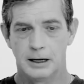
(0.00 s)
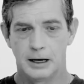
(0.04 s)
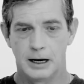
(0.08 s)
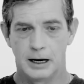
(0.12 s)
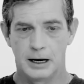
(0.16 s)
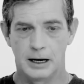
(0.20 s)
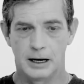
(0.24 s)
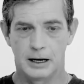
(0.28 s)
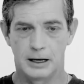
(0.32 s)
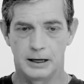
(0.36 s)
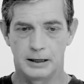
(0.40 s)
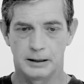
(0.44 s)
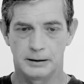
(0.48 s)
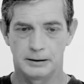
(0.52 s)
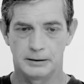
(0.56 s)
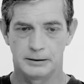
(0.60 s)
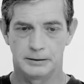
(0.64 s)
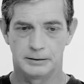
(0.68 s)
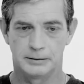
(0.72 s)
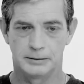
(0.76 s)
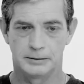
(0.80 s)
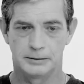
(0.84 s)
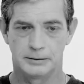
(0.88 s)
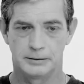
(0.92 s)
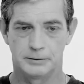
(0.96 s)
It
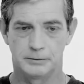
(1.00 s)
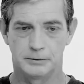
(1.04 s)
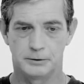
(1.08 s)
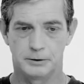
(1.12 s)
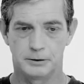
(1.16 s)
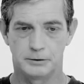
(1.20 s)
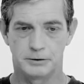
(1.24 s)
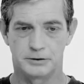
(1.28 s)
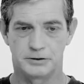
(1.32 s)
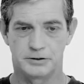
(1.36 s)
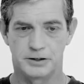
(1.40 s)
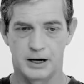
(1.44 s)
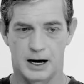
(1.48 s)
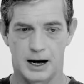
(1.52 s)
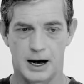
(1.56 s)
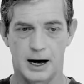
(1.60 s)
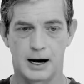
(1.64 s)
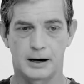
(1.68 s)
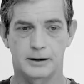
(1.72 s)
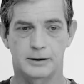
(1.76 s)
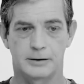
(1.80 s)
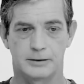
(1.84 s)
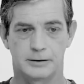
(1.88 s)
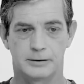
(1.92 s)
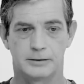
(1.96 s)
was
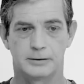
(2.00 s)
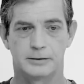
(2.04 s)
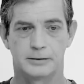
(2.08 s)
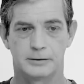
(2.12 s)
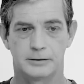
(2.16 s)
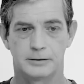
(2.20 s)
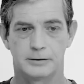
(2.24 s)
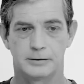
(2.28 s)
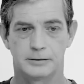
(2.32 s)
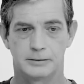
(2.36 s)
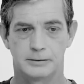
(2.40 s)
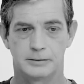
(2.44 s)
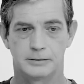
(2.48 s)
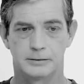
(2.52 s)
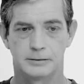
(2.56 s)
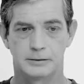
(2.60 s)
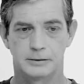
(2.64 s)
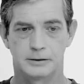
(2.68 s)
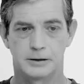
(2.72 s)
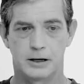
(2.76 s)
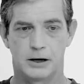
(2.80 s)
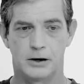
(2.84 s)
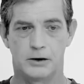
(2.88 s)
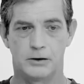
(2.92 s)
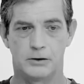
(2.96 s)
dark
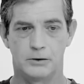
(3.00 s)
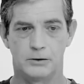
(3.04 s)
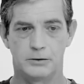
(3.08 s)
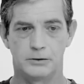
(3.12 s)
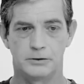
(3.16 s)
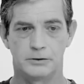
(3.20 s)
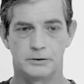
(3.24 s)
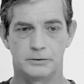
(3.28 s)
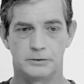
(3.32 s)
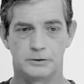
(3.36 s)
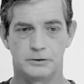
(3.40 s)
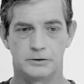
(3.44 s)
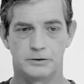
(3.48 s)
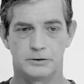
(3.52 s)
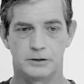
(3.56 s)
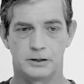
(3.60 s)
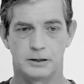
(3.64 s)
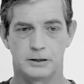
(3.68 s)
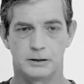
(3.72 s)
and cold. It was